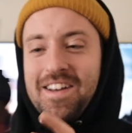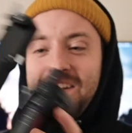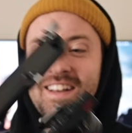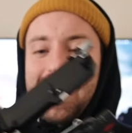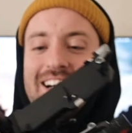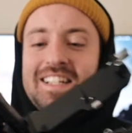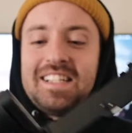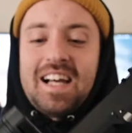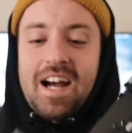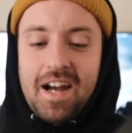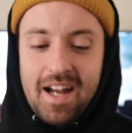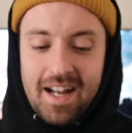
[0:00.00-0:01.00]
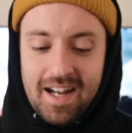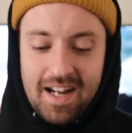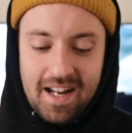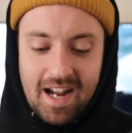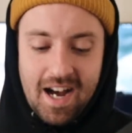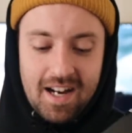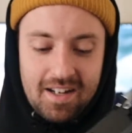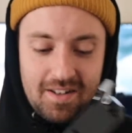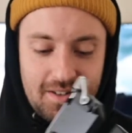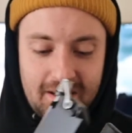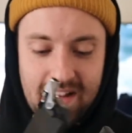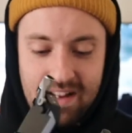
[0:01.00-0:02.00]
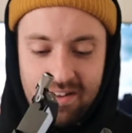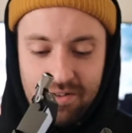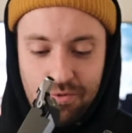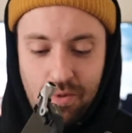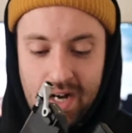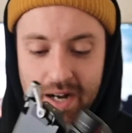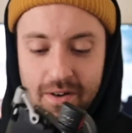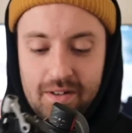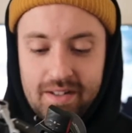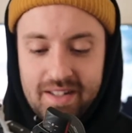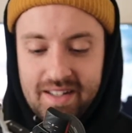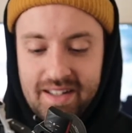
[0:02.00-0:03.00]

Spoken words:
Guys, I got, wow.